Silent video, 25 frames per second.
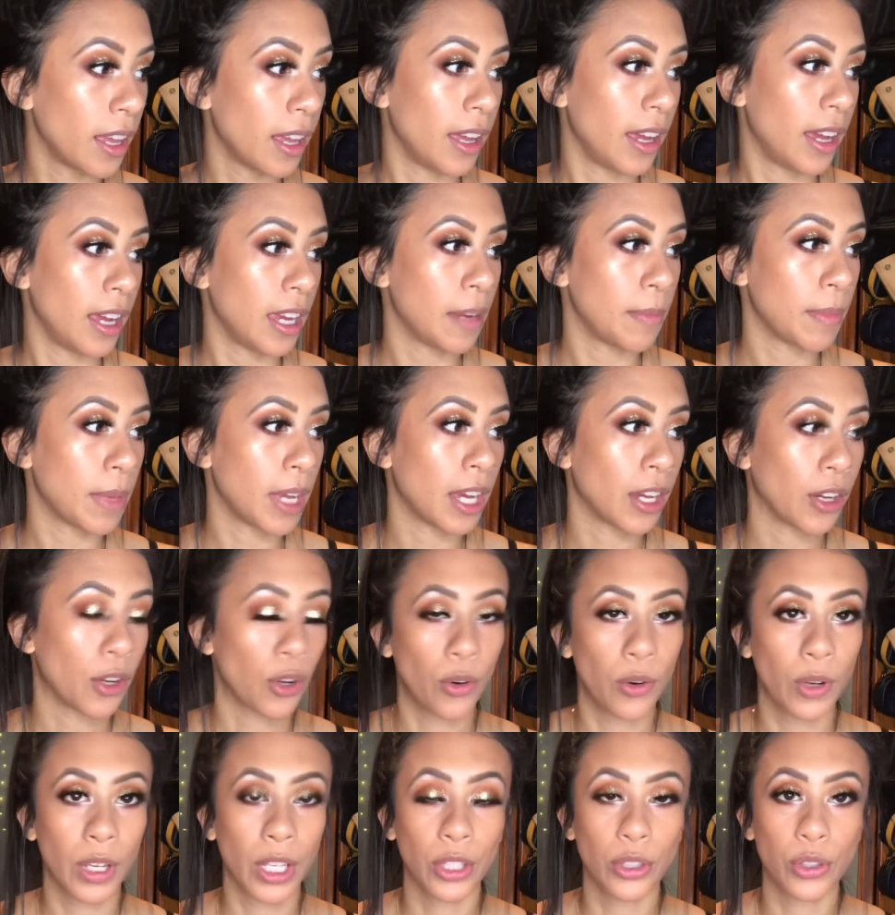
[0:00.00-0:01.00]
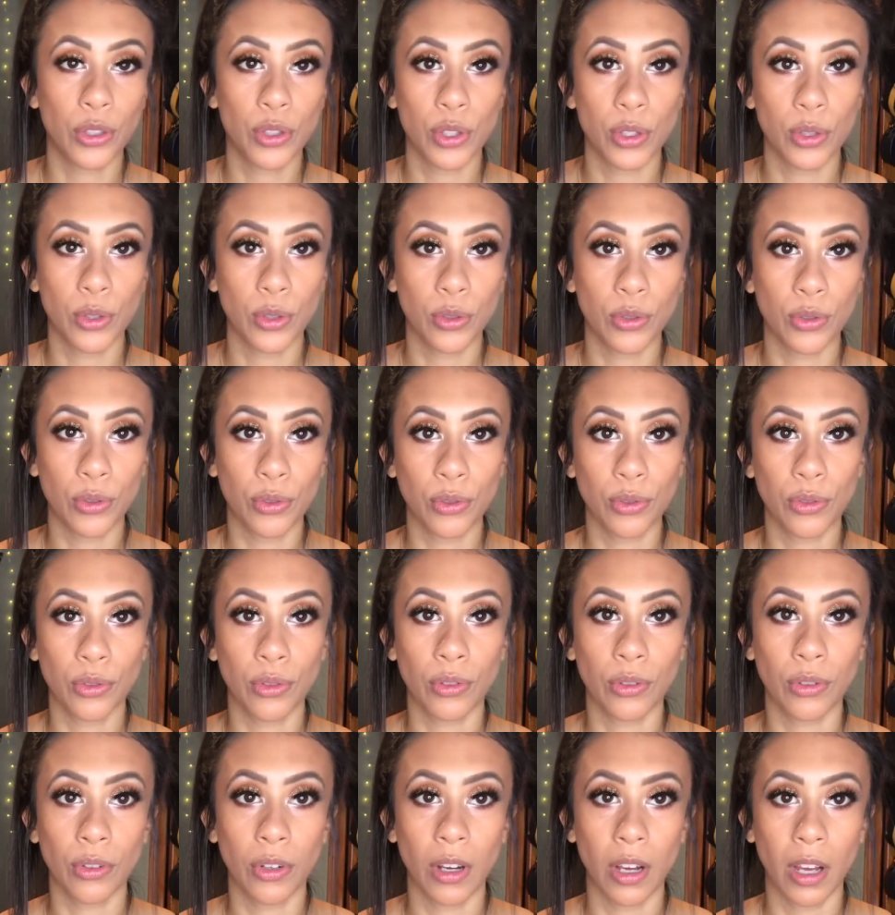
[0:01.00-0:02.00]
I am not going
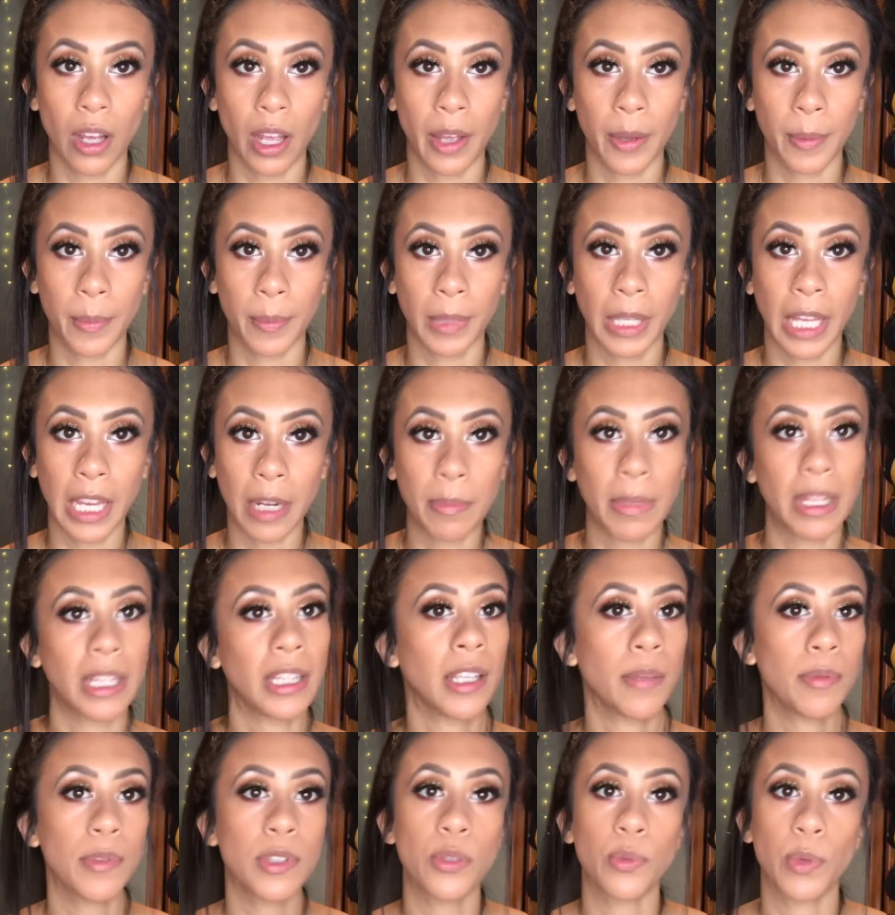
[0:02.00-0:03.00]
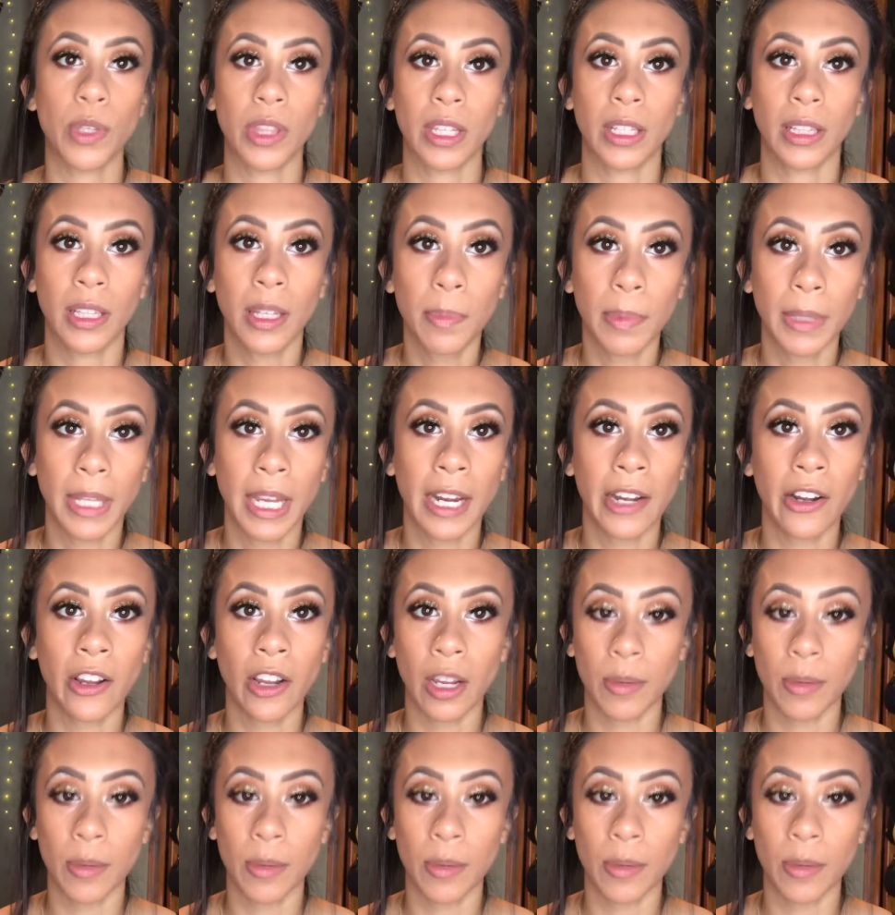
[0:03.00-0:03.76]
to line my lips with the lip liner.